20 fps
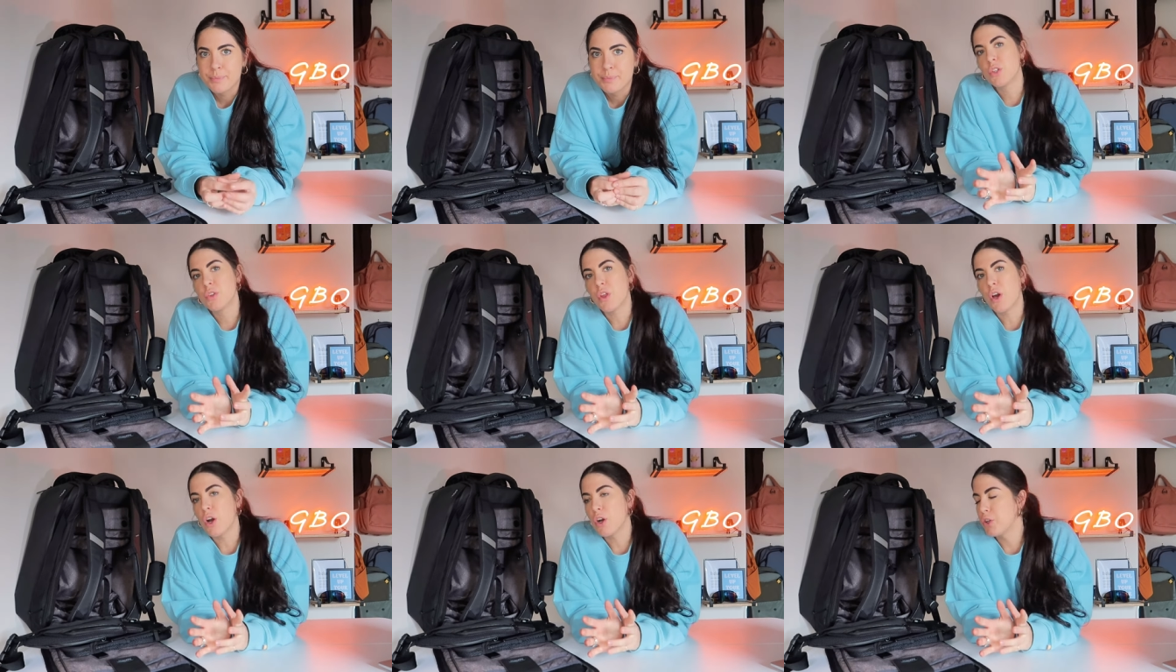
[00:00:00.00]
So
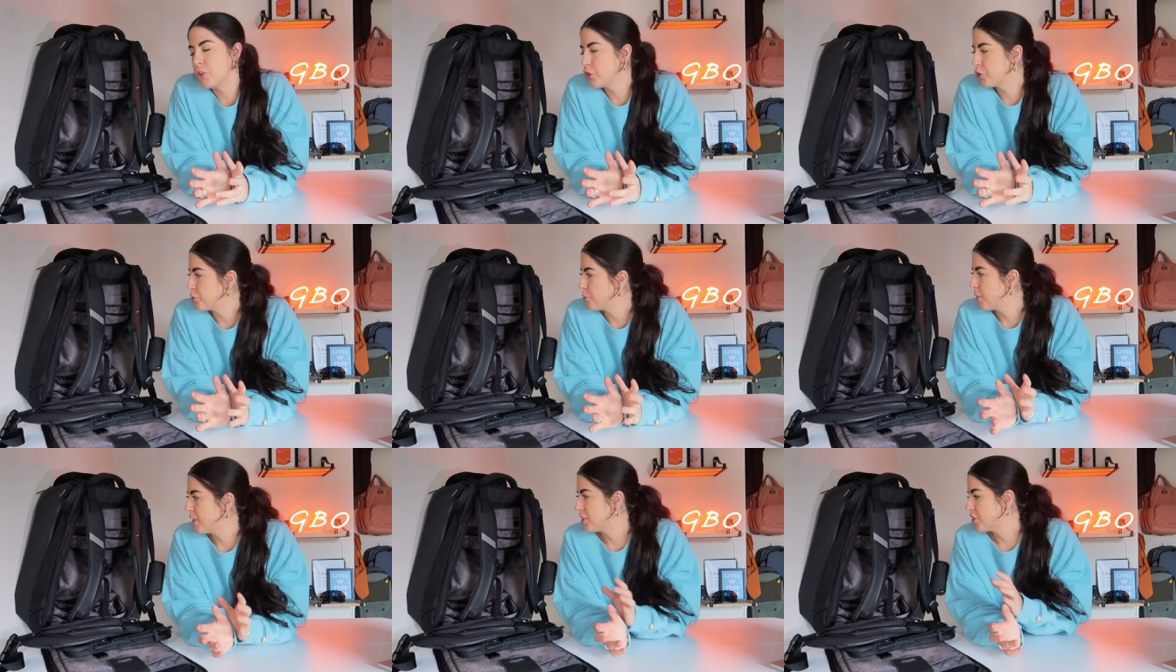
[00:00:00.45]
the outer
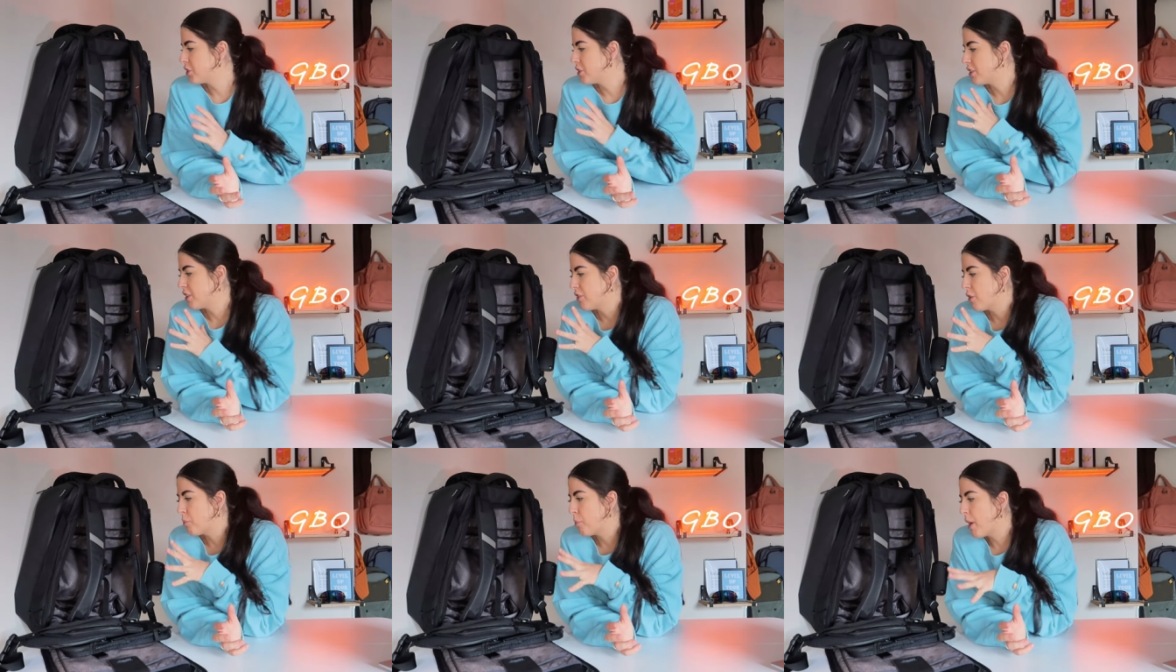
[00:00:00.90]
dimensions
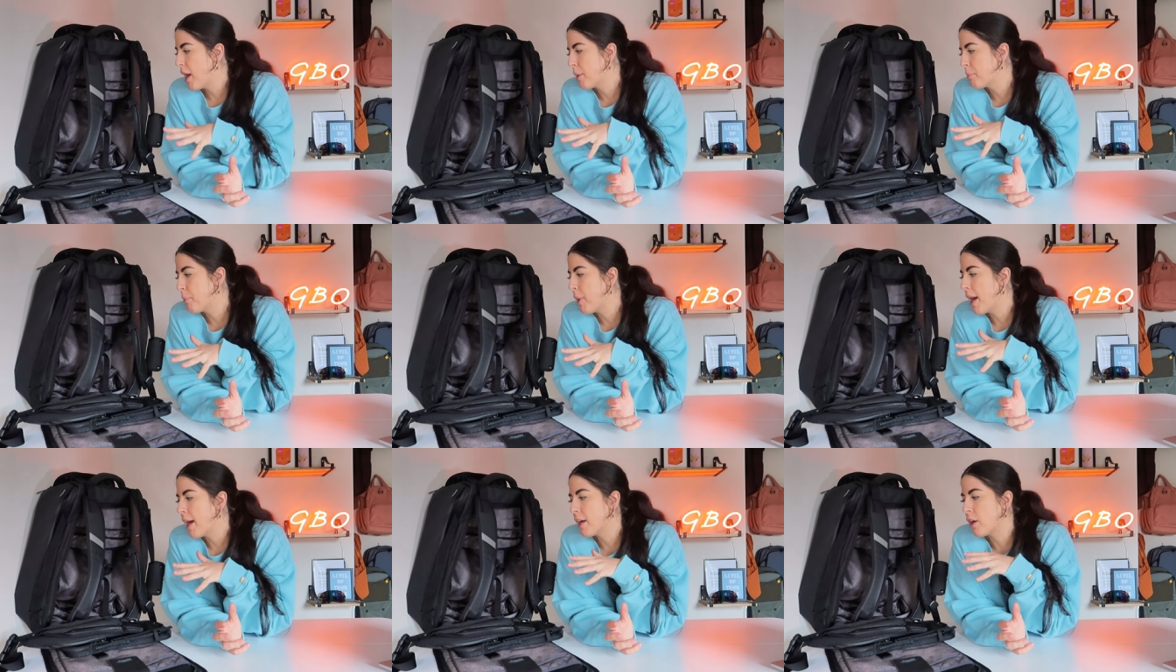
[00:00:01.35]
of the
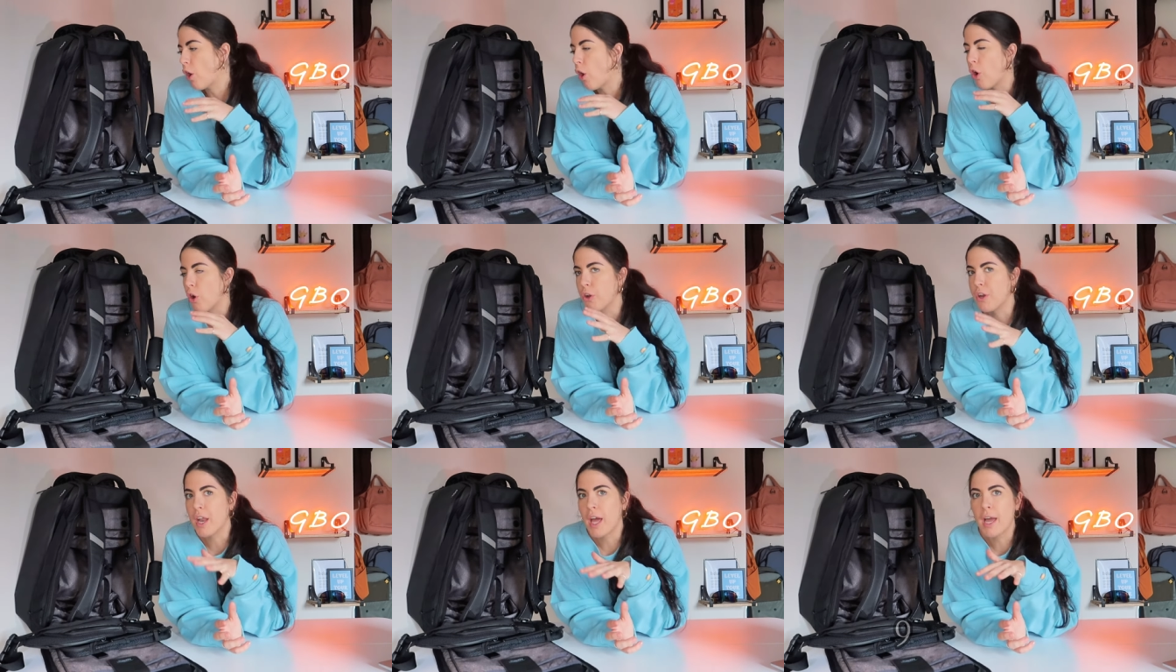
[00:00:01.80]
backpack
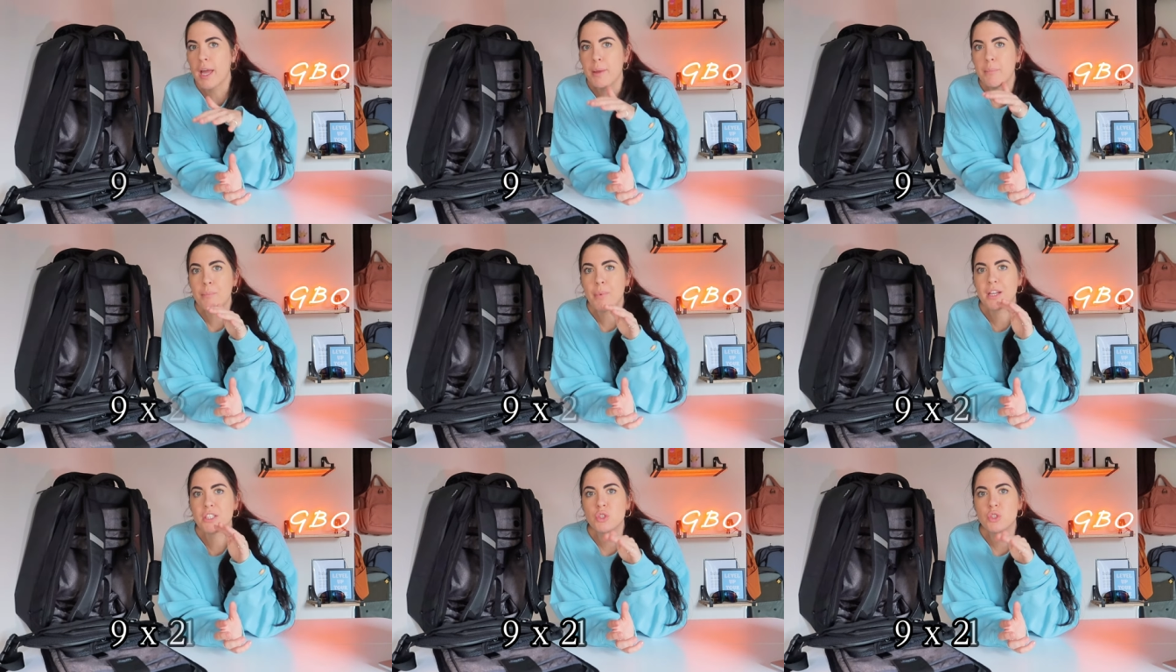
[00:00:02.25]
are 9 by